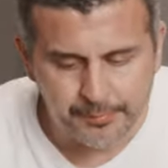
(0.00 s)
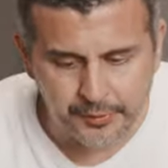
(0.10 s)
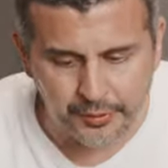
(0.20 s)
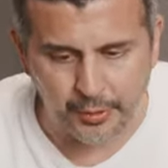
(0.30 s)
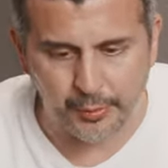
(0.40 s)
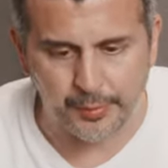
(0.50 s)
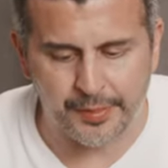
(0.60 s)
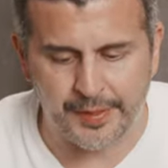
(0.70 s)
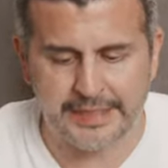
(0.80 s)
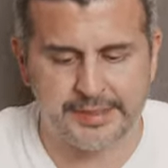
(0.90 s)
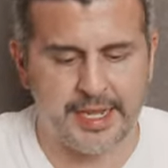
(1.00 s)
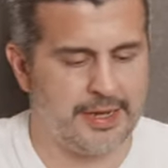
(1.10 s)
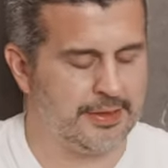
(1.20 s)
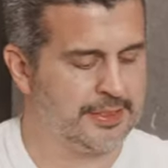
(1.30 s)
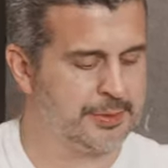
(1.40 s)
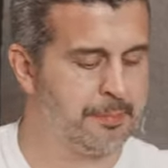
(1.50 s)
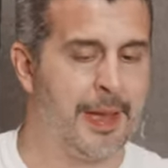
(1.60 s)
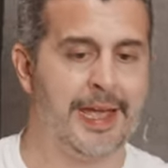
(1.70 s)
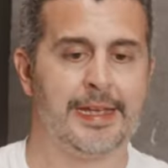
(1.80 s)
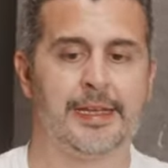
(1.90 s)
So that's kind of this
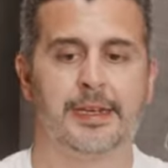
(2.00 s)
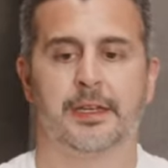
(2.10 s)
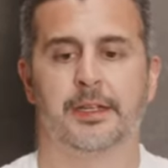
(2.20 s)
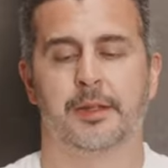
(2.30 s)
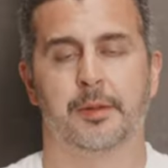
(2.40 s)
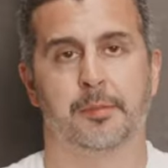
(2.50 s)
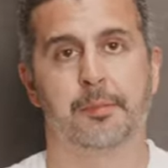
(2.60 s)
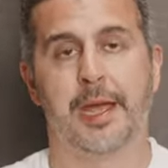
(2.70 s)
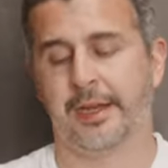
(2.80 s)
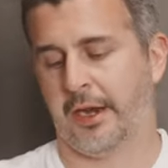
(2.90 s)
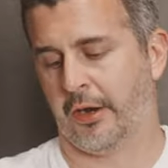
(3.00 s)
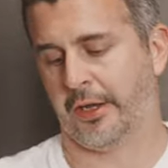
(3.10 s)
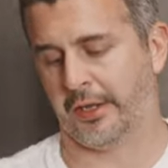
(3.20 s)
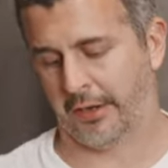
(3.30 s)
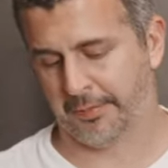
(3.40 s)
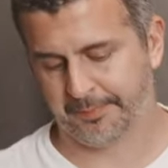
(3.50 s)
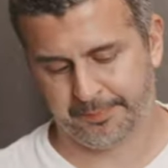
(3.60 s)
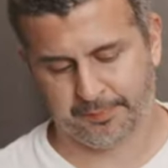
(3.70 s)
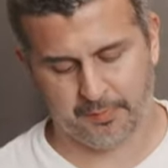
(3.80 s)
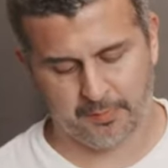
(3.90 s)
main area here.
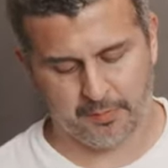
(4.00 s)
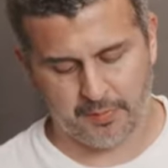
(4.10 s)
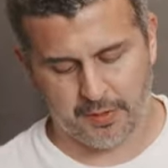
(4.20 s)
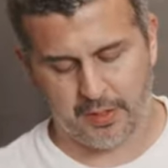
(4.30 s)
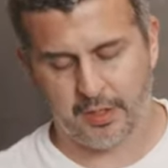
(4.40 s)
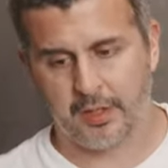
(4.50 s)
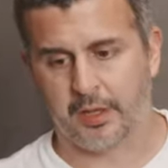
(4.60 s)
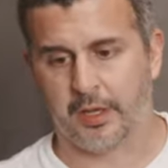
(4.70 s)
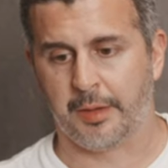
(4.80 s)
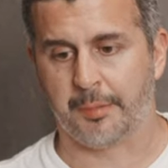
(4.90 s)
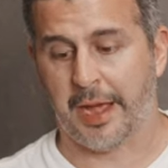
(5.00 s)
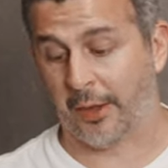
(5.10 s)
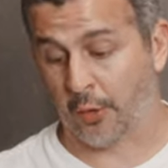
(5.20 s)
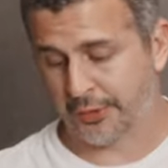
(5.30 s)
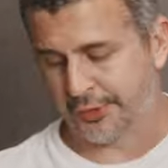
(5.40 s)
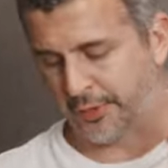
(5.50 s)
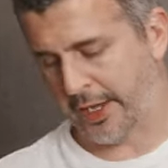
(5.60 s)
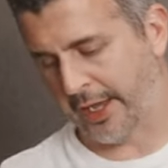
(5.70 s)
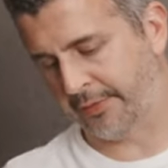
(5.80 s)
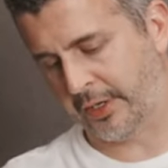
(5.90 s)
I also
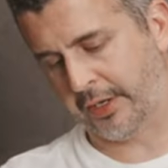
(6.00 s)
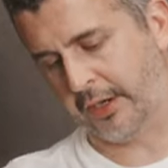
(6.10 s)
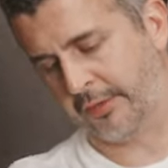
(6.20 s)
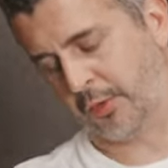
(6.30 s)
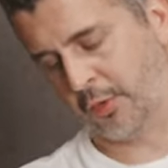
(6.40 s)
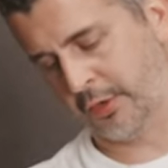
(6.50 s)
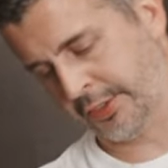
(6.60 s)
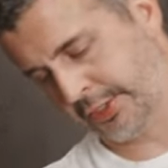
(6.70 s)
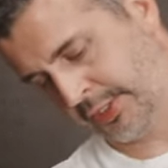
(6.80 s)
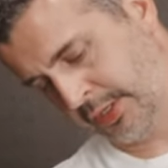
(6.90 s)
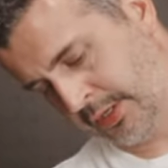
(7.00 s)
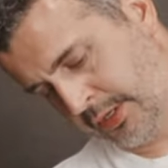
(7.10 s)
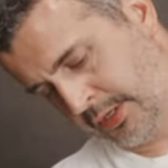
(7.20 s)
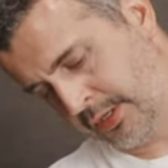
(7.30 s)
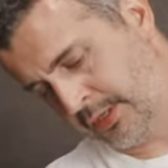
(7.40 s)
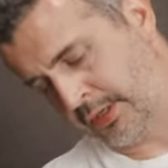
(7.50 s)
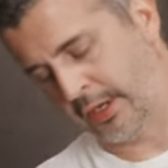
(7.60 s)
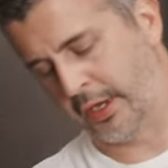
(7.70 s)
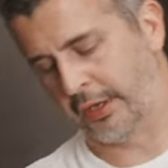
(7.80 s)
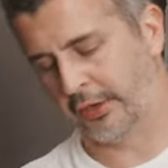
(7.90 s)
have in here, of course,
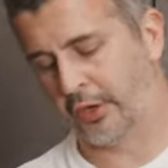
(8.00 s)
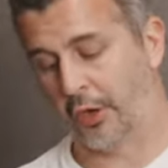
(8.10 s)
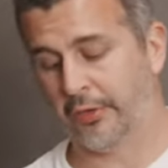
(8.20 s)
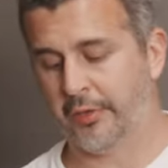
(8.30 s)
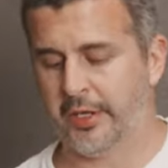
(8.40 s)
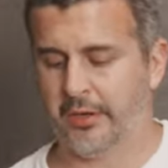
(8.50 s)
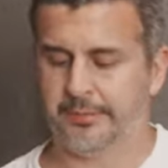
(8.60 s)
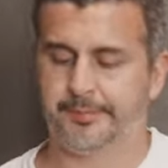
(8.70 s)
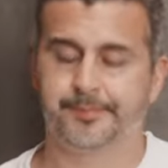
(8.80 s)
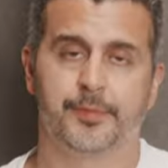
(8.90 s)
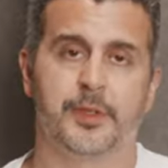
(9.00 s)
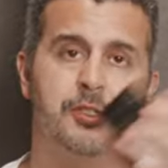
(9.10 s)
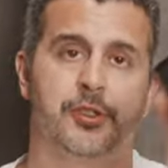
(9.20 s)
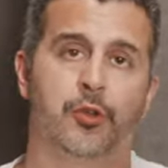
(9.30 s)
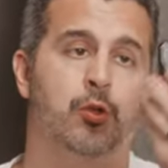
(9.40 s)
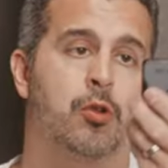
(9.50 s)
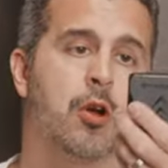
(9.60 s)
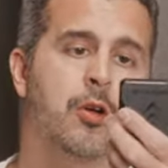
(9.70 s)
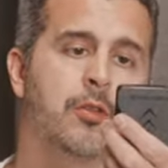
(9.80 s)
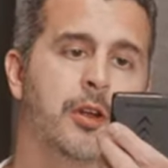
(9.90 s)
a card reader. This is a dual
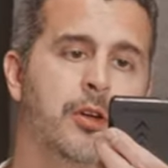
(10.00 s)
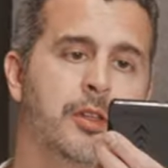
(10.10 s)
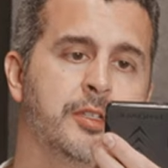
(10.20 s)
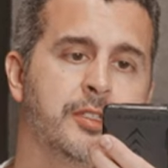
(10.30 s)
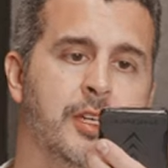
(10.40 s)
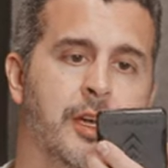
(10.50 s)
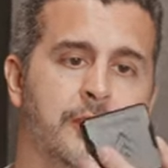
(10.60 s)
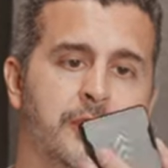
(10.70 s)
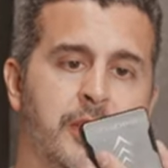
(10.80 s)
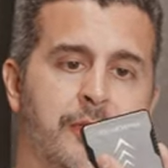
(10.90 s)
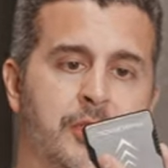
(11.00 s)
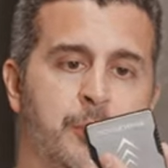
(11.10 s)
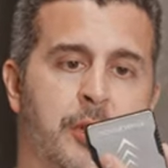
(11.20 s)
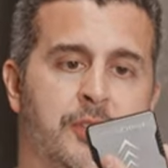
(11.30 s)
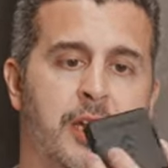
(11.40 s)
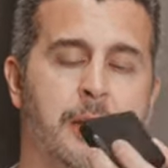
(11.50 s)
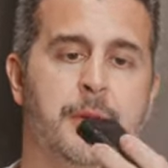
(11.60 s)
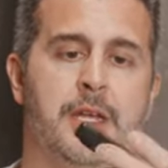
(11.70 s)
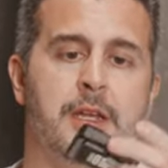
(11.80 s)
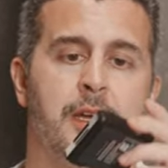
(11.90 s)
card reader. This is a CF Express Type
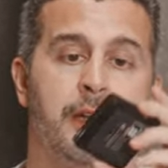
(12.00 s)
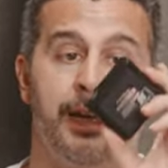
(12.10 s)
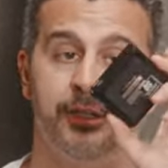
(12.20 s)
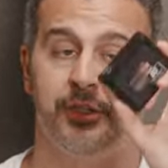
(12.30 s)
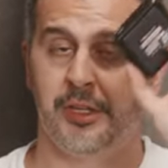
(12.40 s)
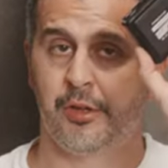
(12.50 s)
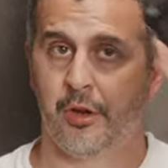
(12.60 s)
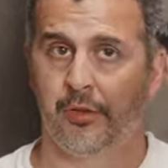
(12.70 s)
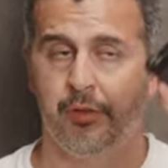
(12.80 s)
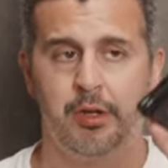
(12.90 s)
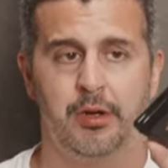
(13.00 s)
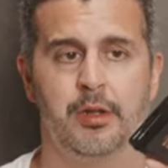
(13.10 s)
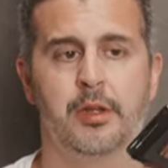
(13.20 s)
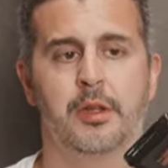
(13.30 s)
B and SD card reader.